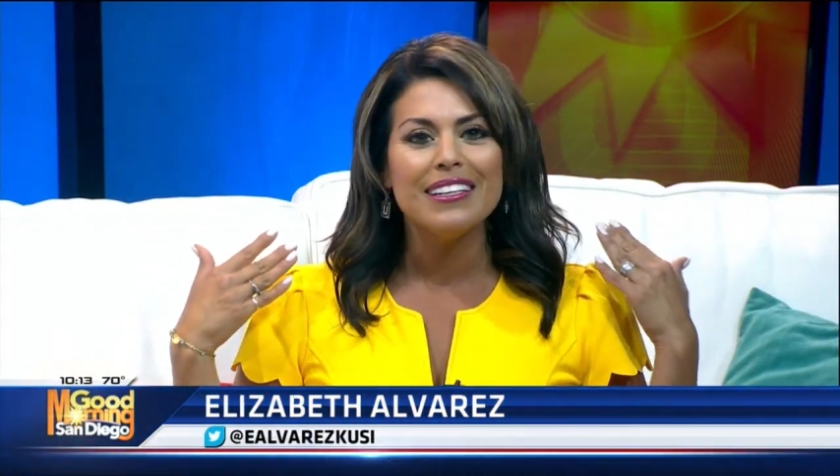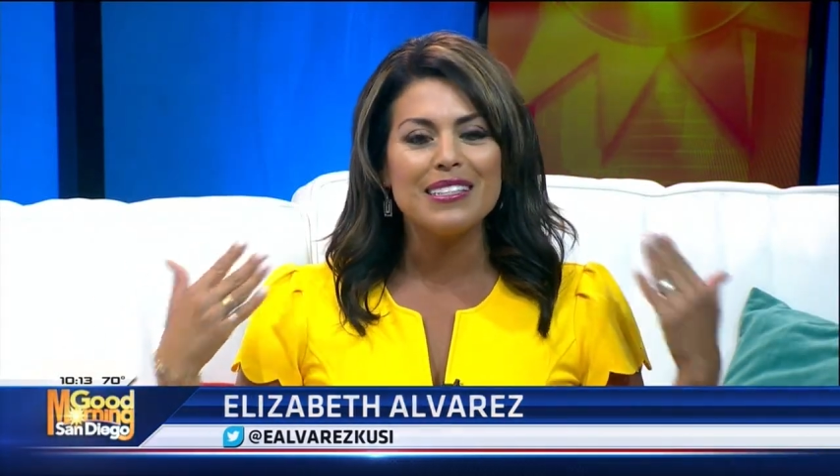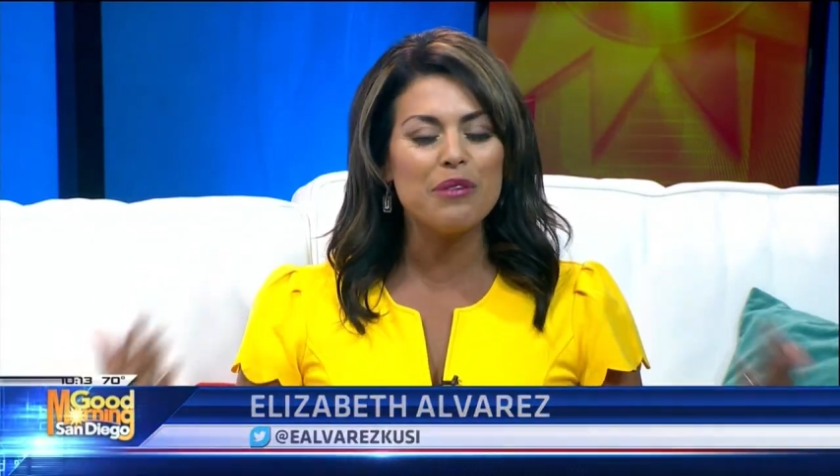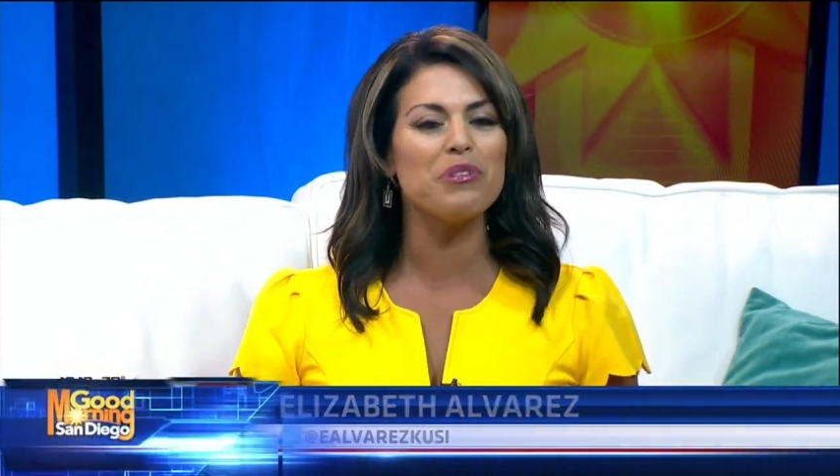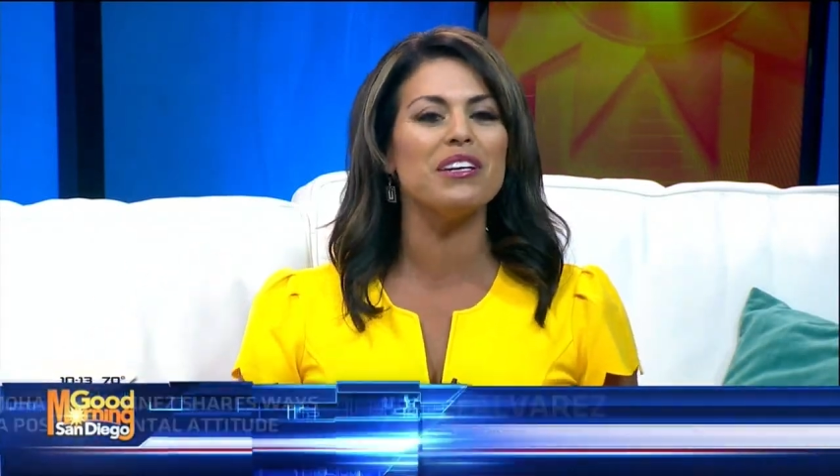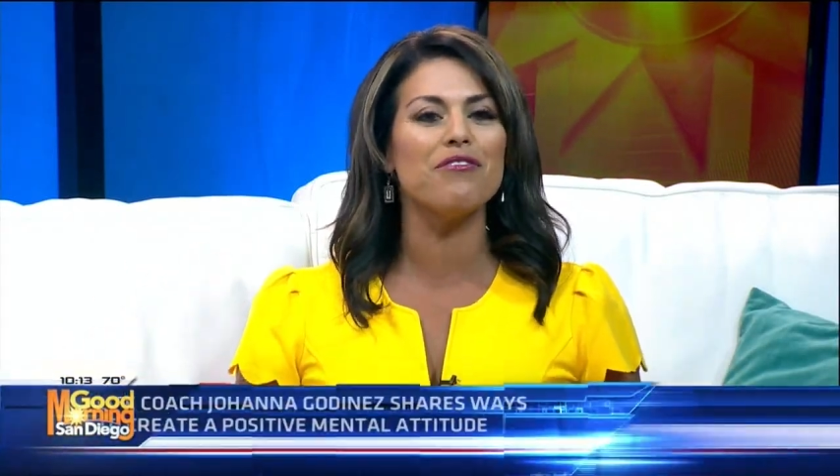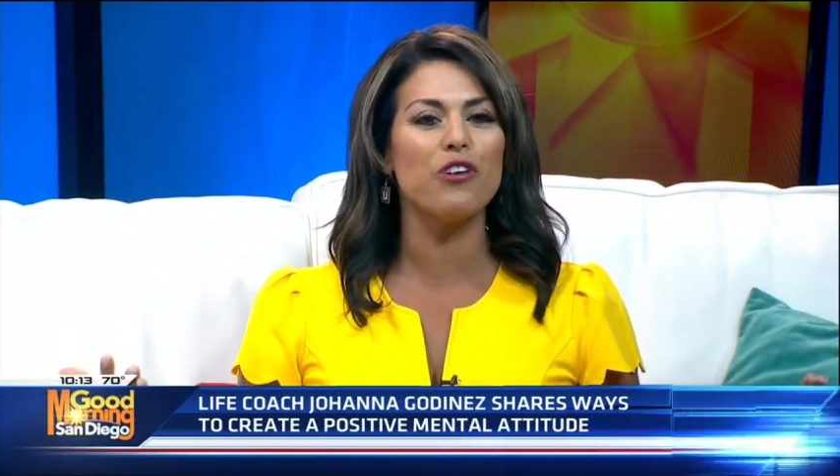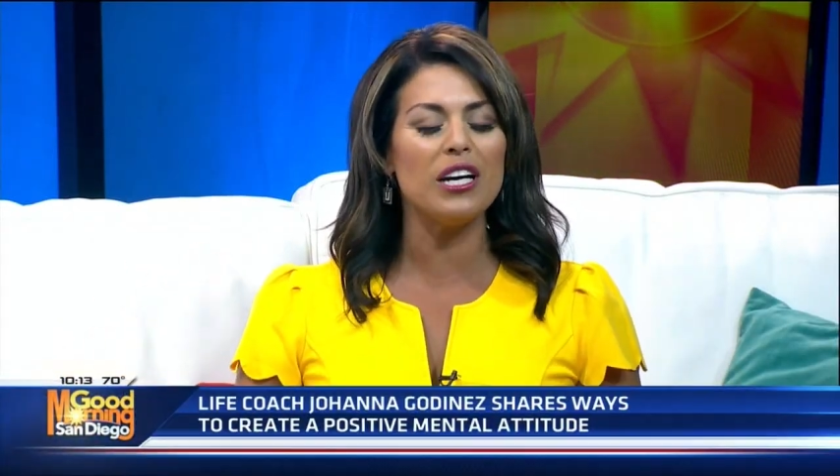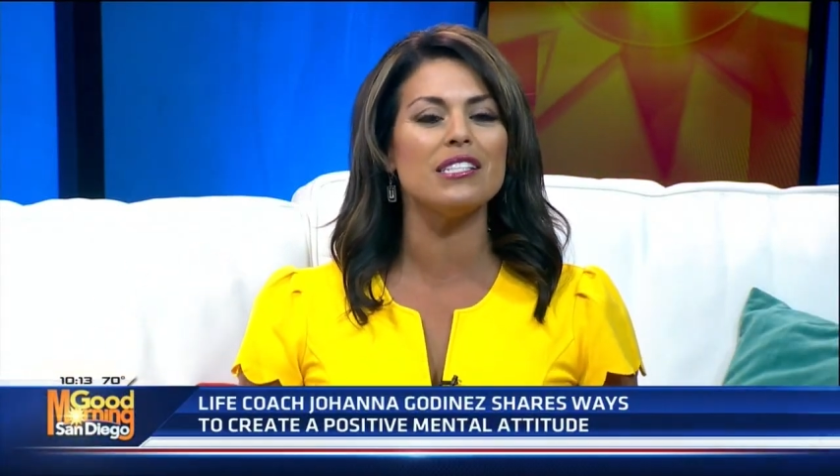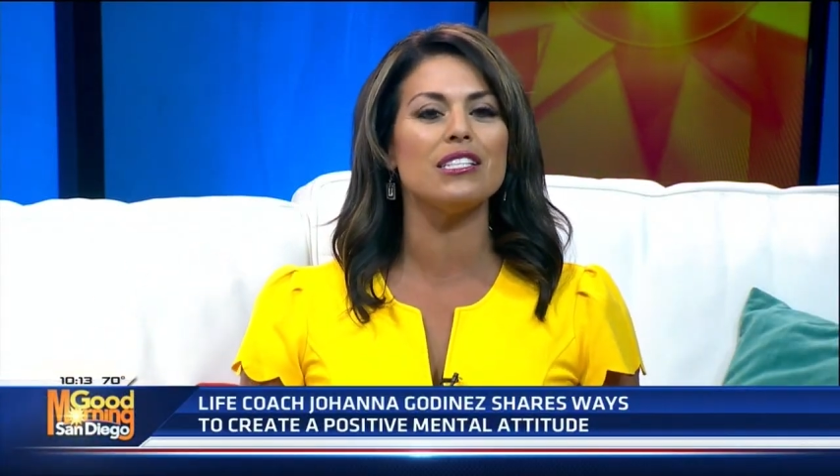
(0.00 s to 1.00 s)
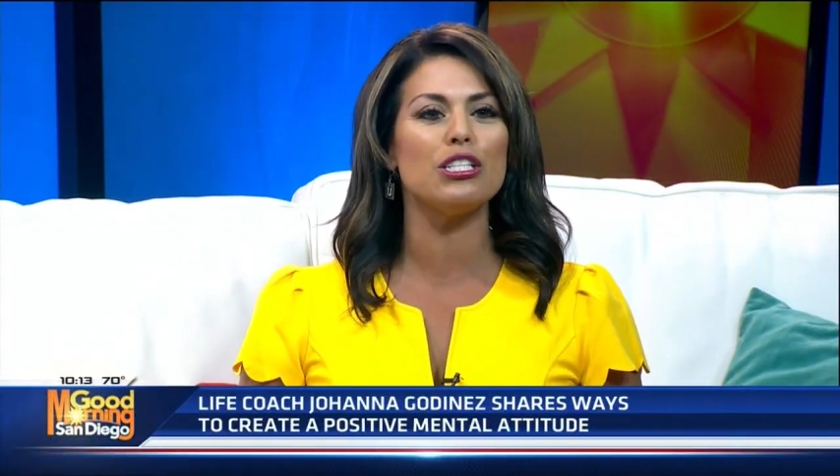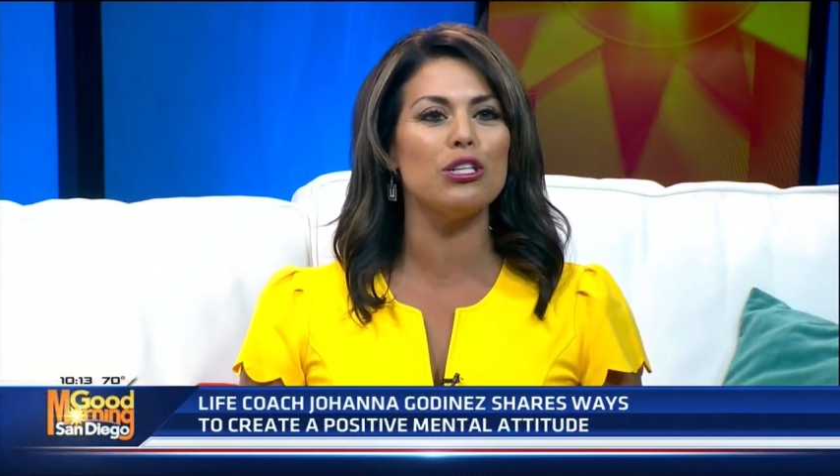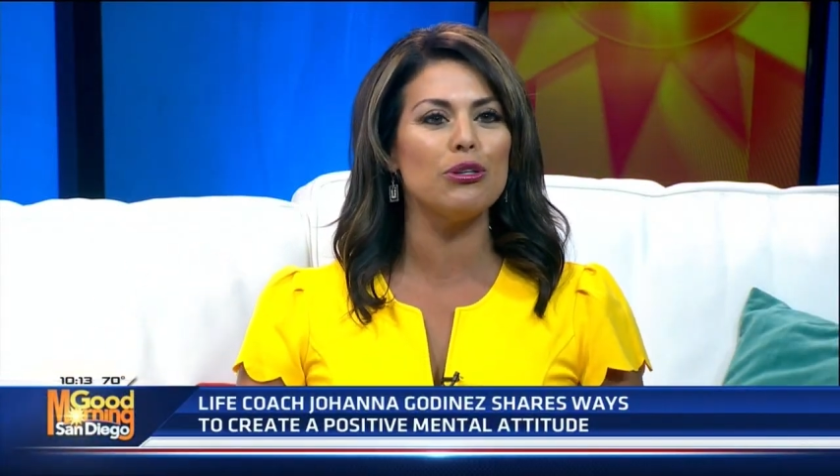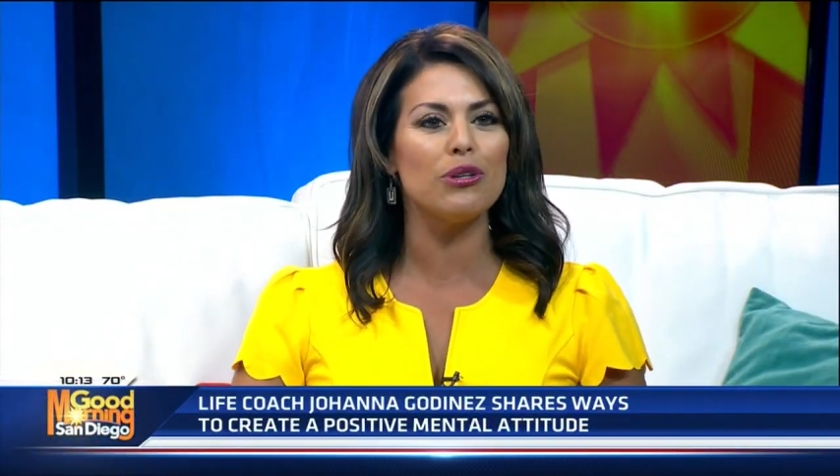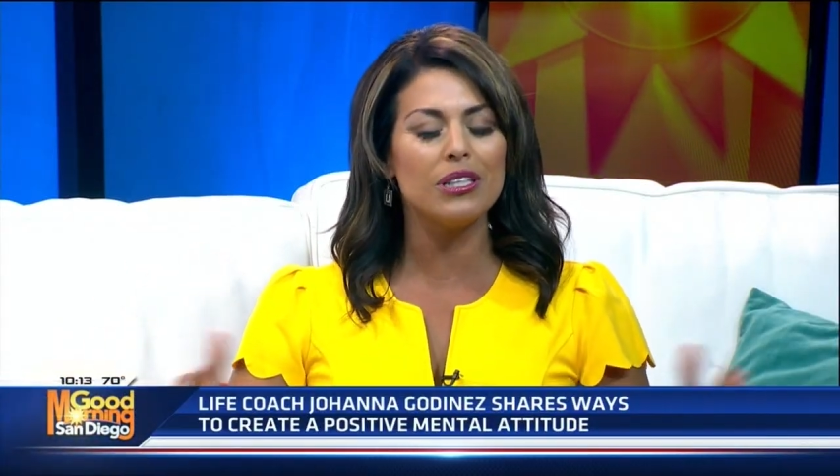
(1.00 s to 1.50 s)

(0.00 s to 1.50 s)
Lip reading: something for us to